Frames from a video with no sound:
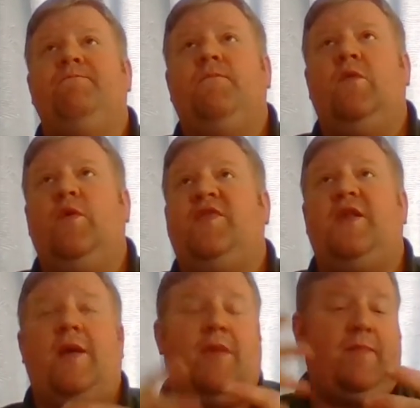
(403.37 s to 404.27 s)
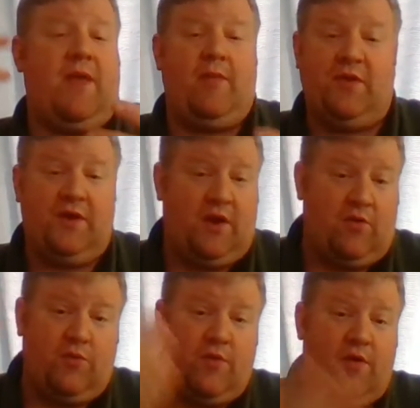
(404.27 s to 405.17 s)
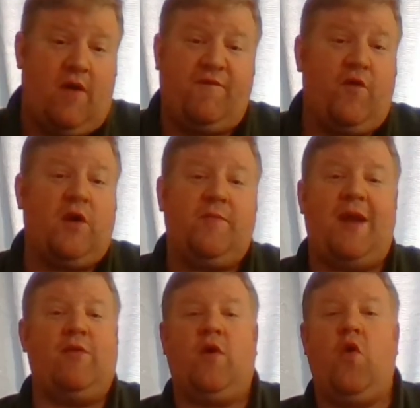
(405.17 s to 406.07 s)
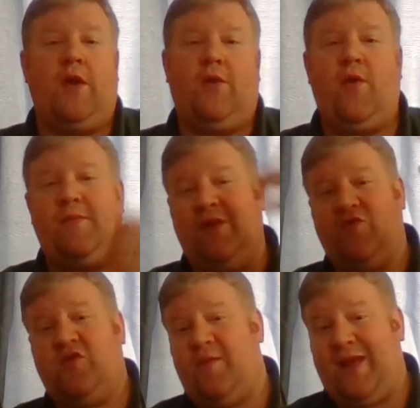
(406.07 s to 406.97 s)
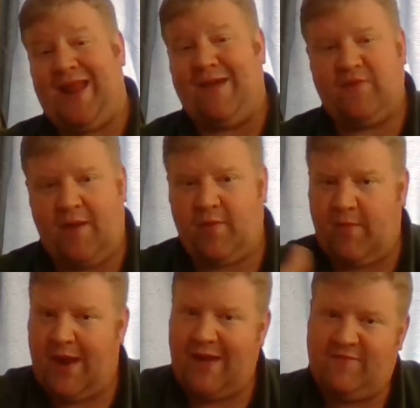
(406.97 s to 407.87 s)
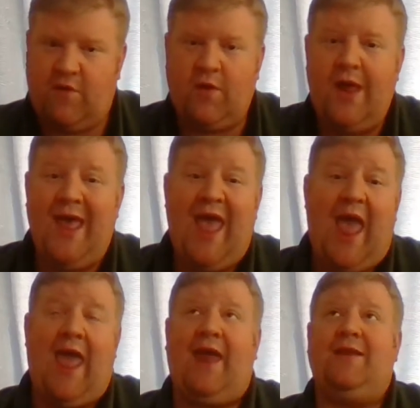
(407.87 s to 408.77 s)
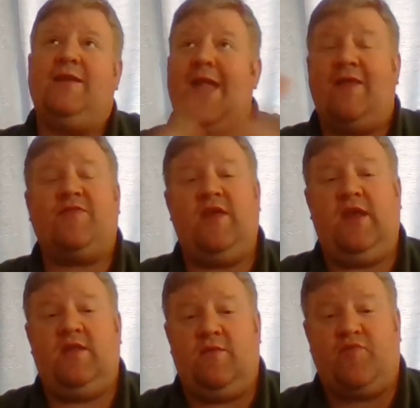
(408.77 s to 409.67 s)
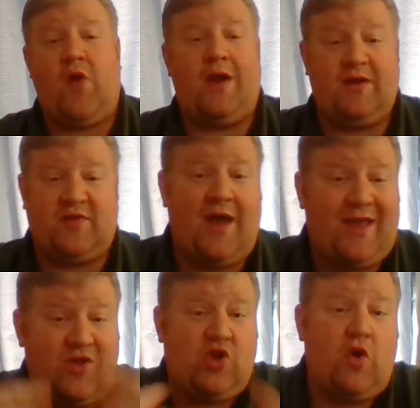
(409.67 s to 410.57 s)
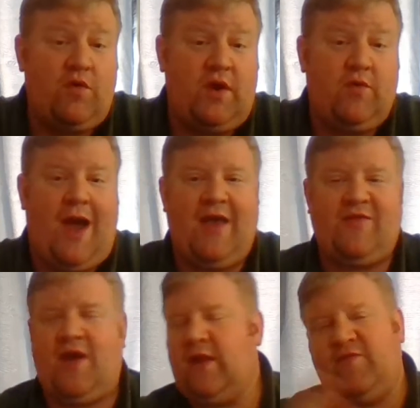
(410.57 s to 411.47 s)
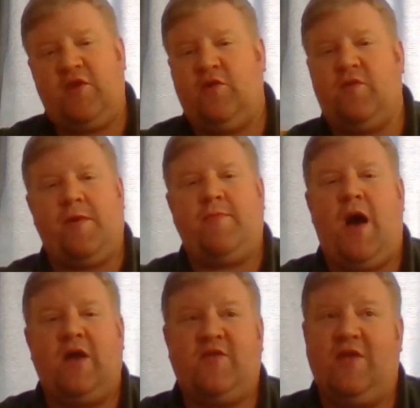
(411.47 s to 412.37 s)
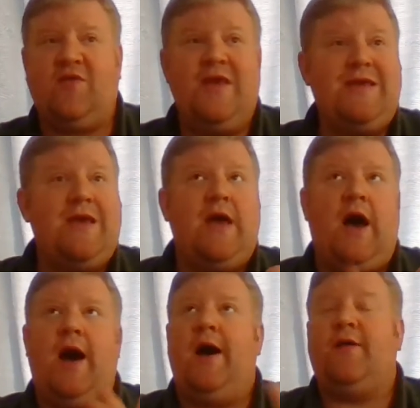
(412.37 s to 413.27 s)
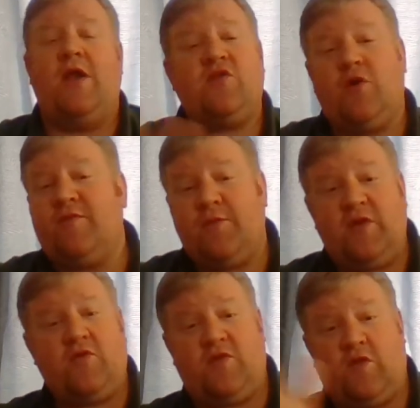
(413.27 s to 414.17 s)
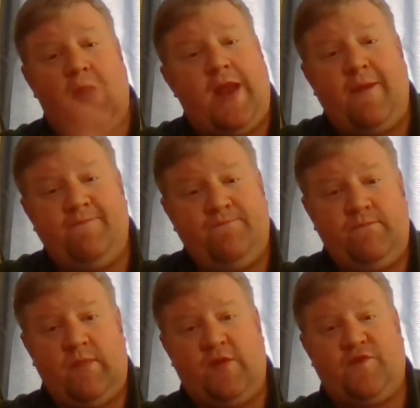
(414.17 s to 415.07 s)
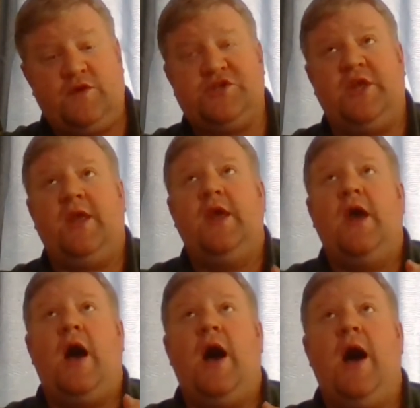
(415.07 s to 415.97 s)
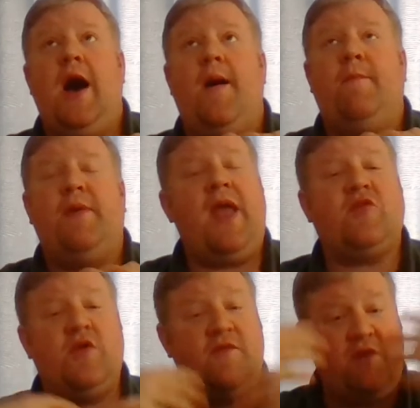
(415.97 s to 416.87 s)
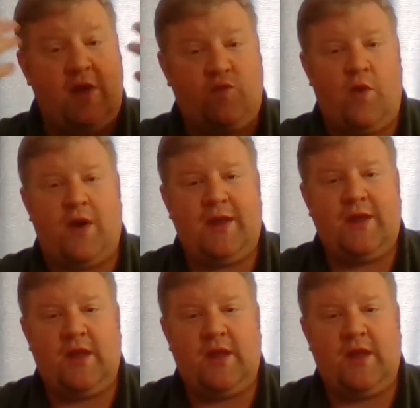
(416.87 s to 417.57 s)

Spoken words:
With it, I might be able to, afford better recording equipment than just on my laptop or my iPhone, and get the products that I could show to you guys. I'd love to do some unboxings. I just don't have the resources right now, unfortunately. But yeah, so if you guys wanna